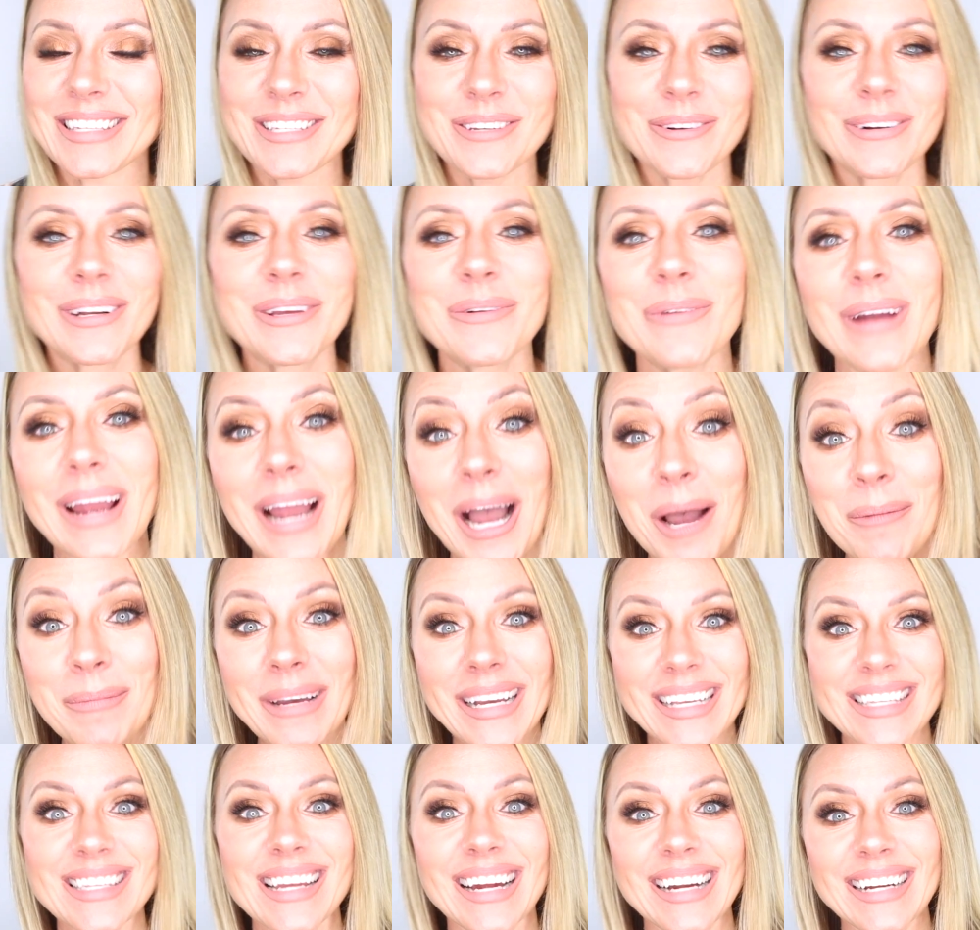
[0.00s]
So anyway, I'm
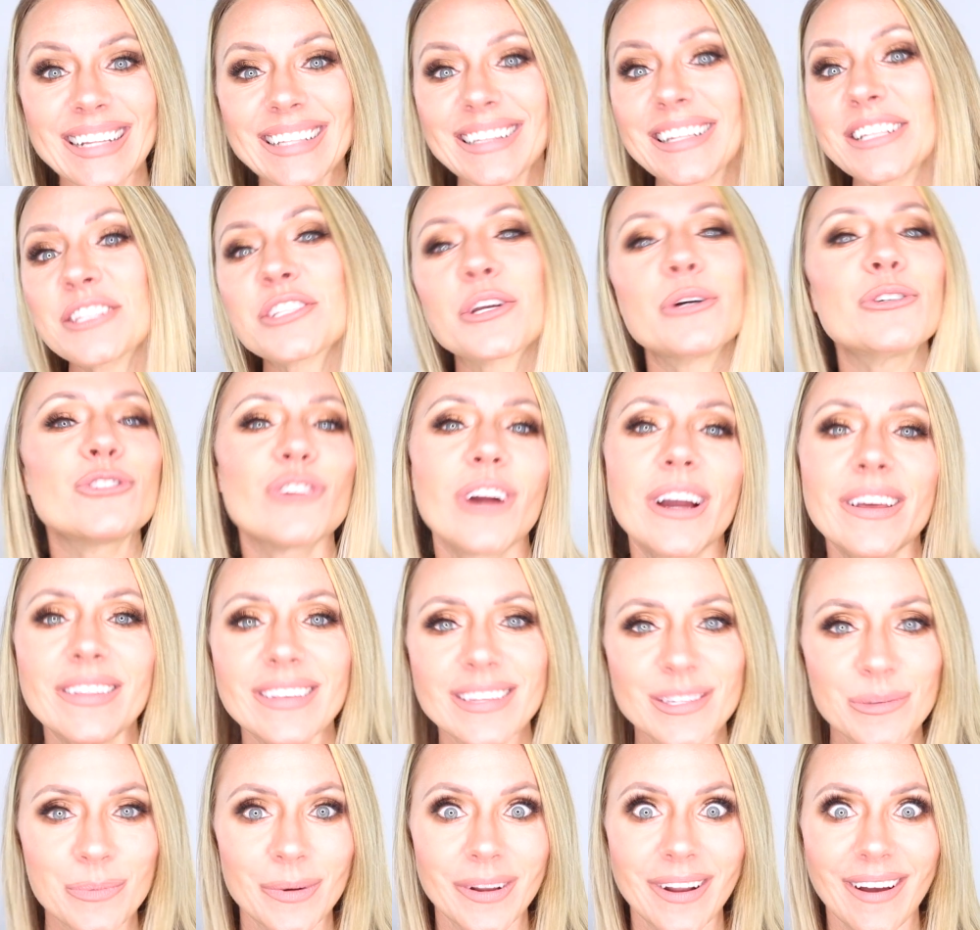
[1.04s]
excited. Let's go try
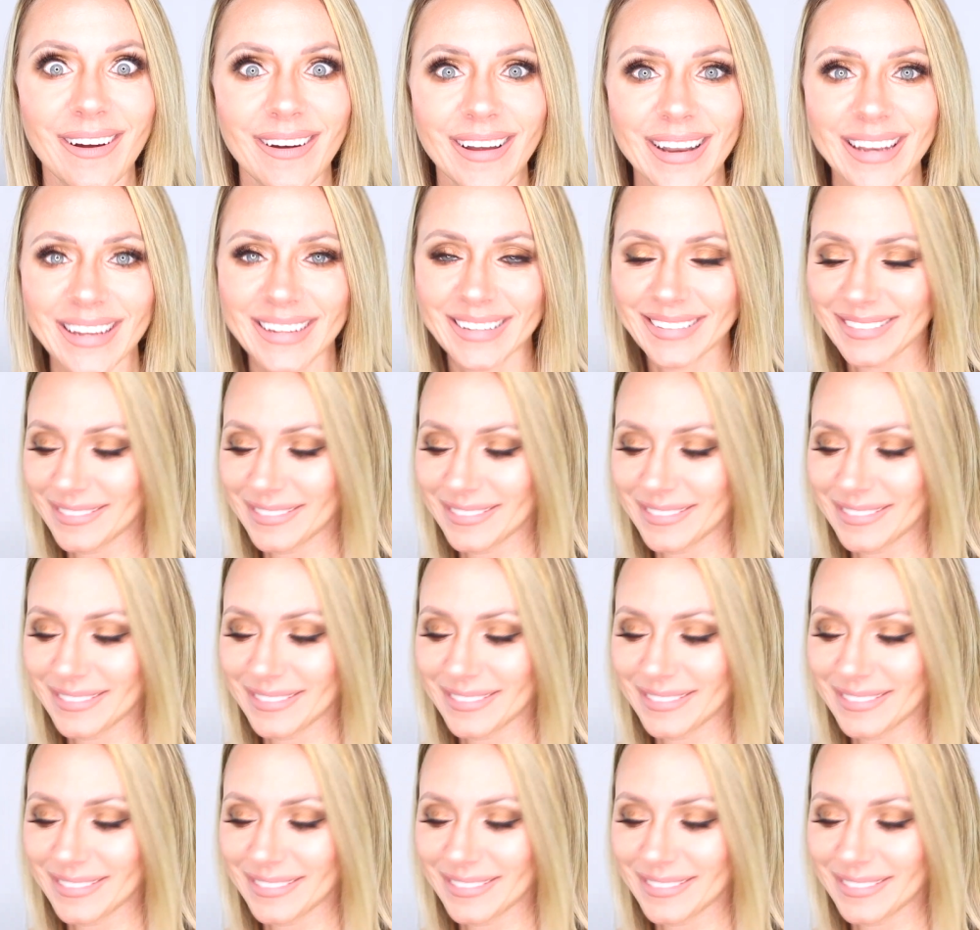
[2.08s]
this one on.